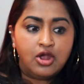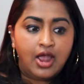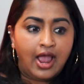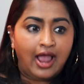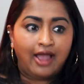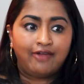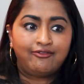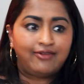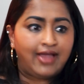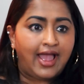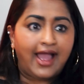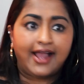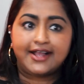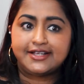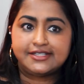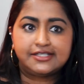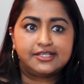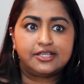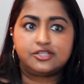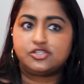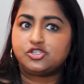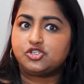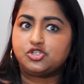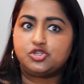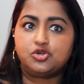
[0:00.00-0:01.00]
have
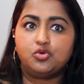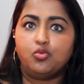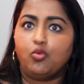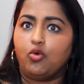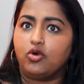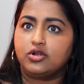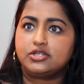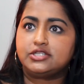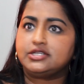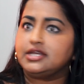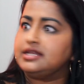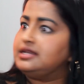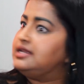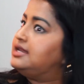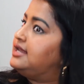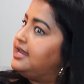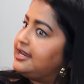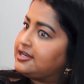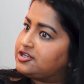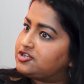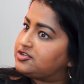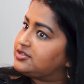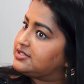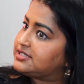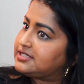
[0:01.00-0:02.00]
access to water and
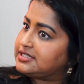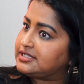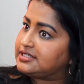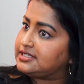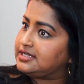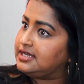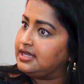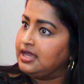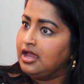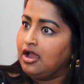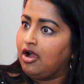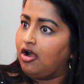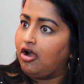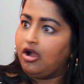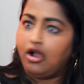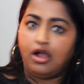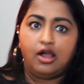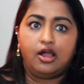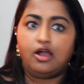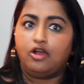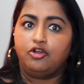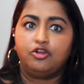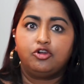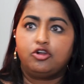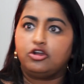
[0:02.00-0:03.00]
electricity
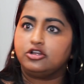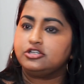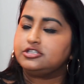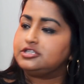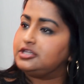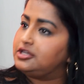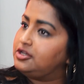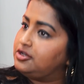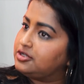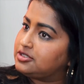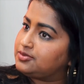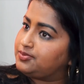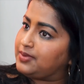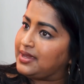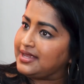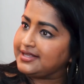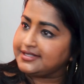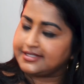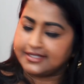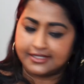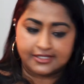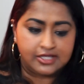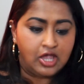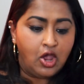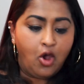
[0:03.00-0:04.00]
on a continuous
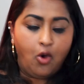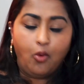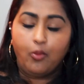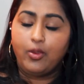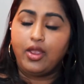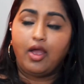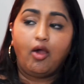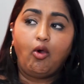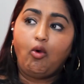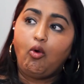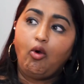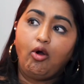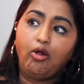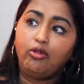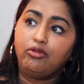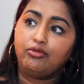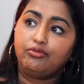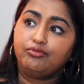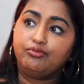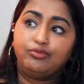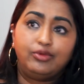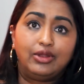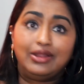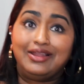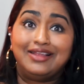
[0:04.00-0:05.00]
basis.
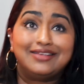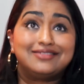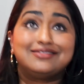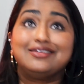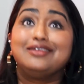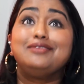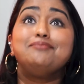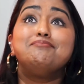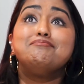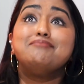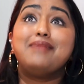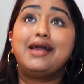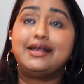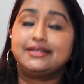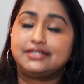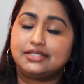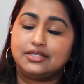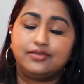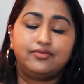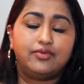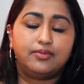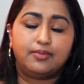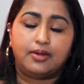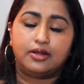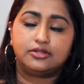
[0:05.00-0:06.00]
There's
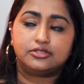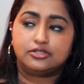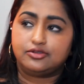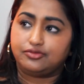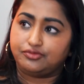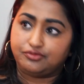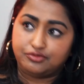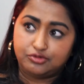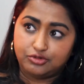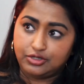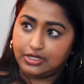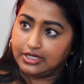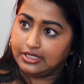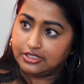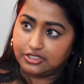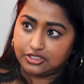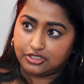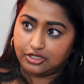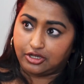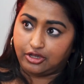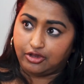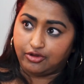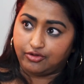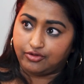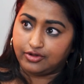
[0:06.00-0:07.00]
massive amounts of food
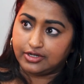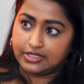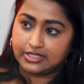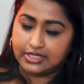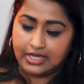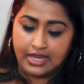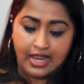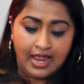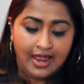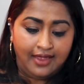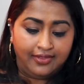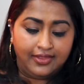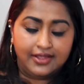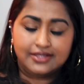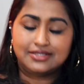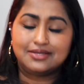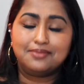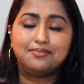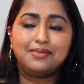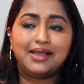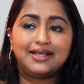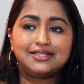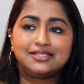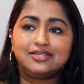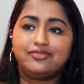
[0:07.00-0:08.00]
insecurity. There's a
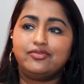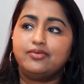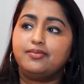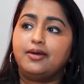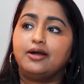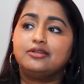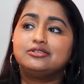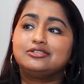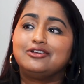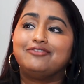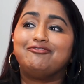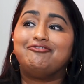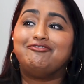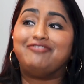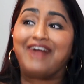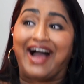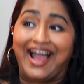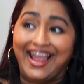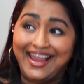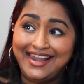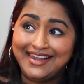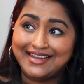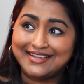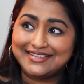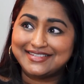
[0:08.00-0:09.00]
massive amount of
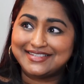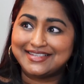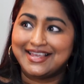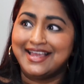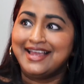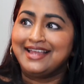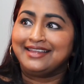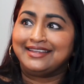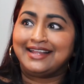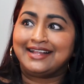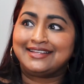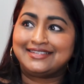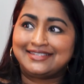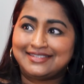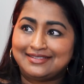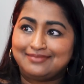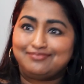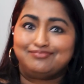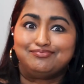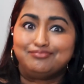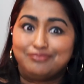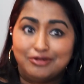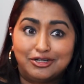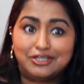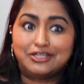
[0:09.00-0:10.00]
violence that's
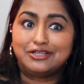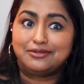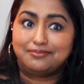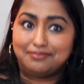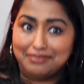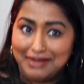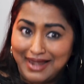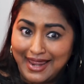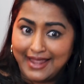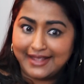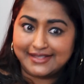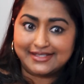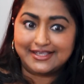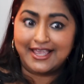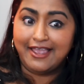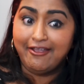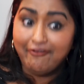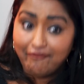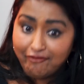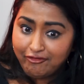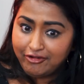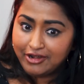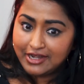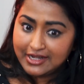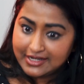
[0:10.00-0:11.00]
put in place
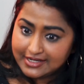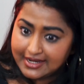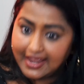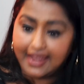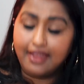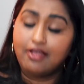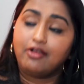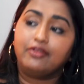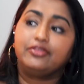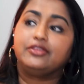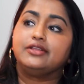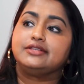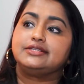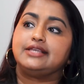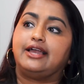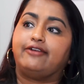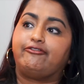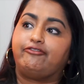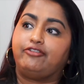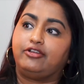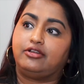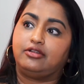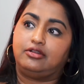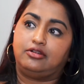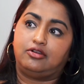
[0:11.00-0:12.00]
every day on this
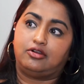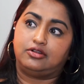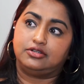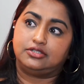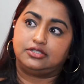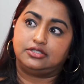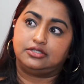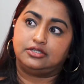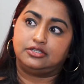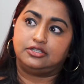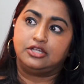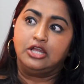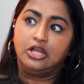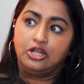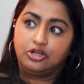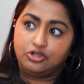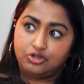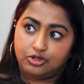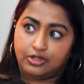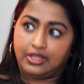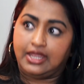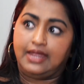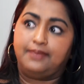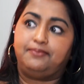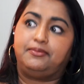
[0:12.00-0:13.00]
African continent to
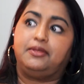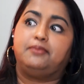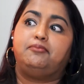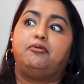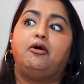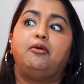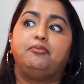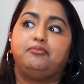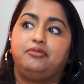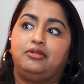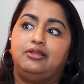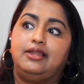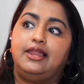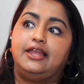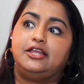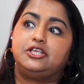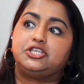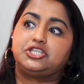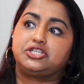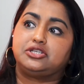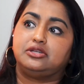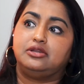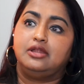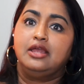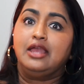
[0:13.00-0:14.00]
keep the
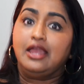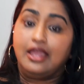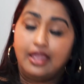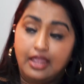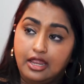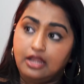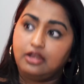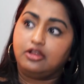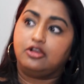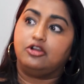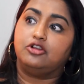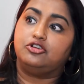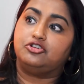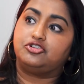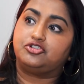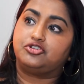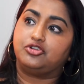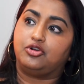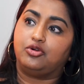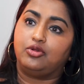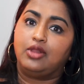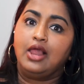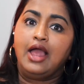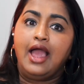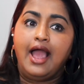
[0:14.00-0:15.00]
population in
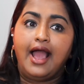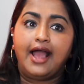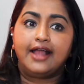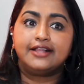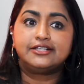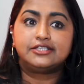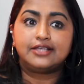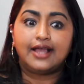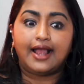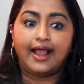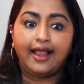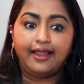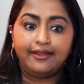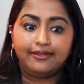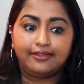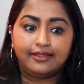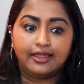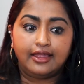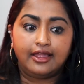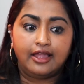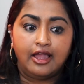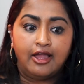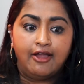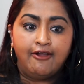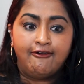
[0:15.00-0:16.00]
control. And so I
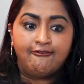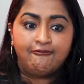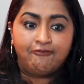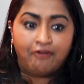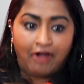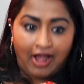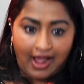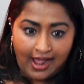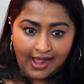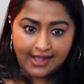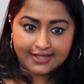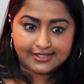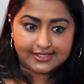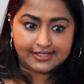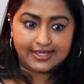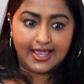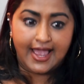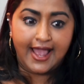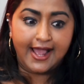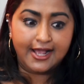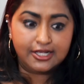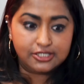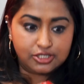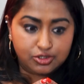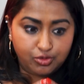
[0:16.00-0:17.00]
think for us,
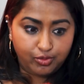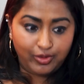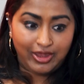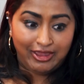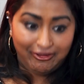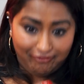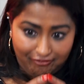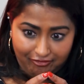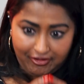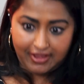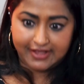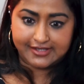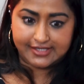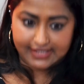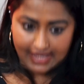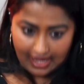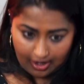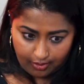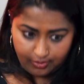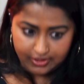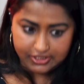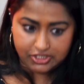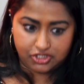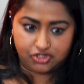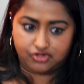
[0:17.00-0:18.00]
as we face
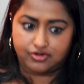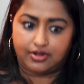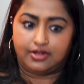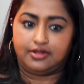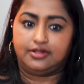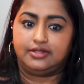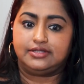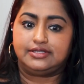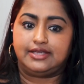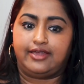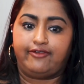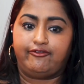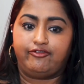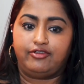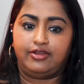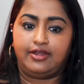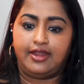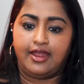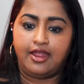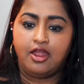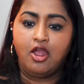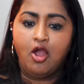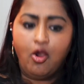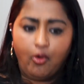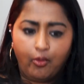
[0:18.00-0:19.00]
our struggles every
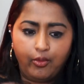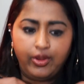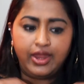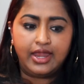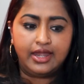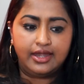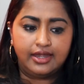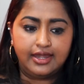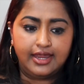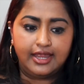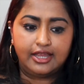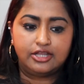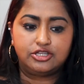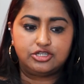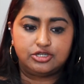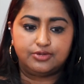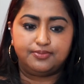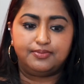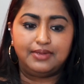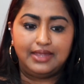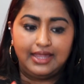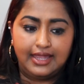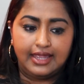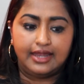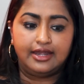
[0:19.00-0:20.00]
day, we need to
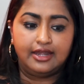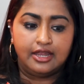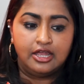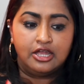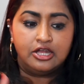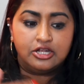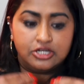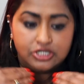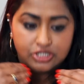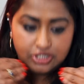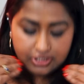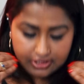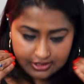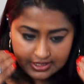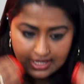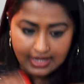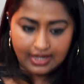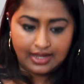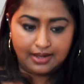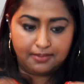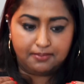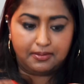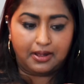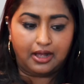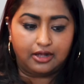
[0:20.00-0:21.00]
begin to think
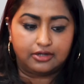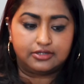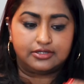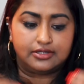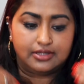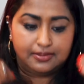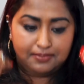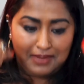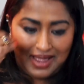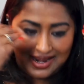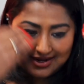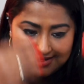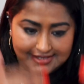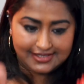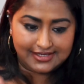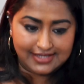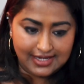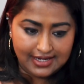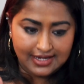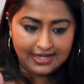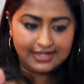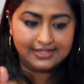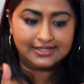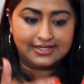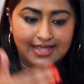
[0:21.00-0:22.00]
about the
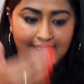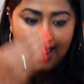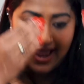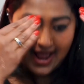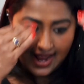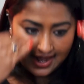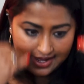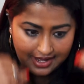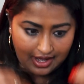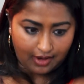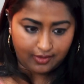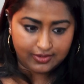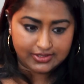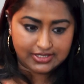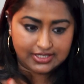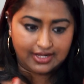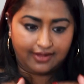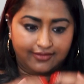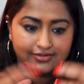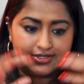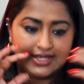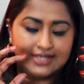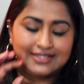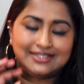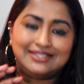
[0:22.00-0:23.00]
Palestinians and
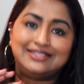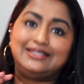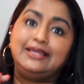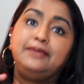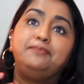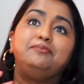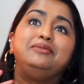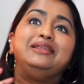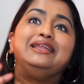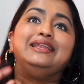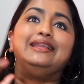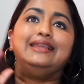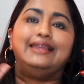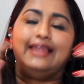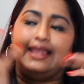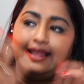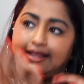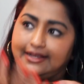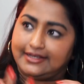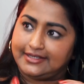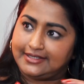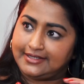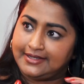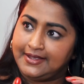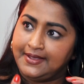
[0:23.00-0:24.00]
ourselves as deeply
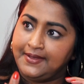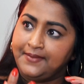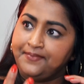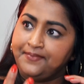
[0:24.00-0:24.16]
linked.